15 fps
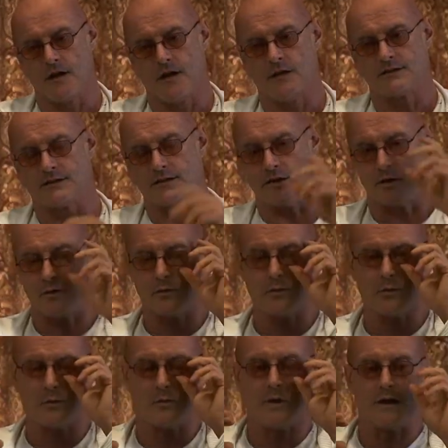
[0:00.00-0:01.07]
So
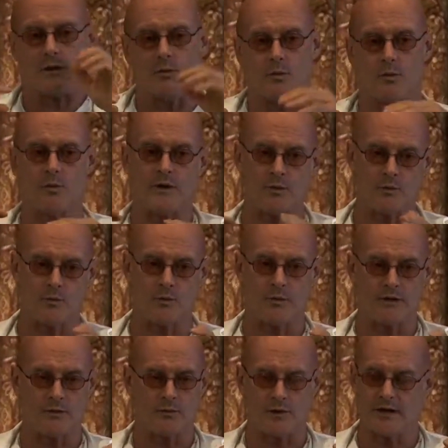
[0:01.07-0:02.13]

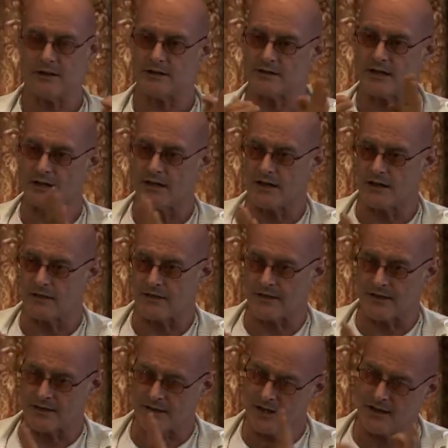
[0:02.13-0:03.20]
we run a
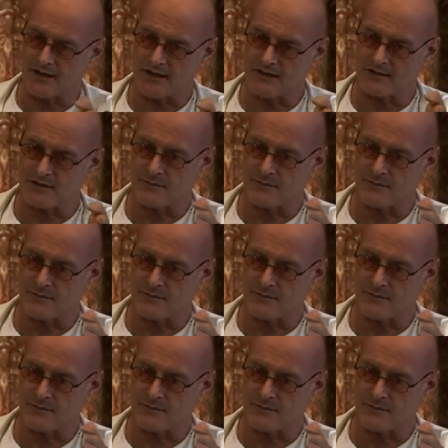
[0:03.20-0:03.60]
thin line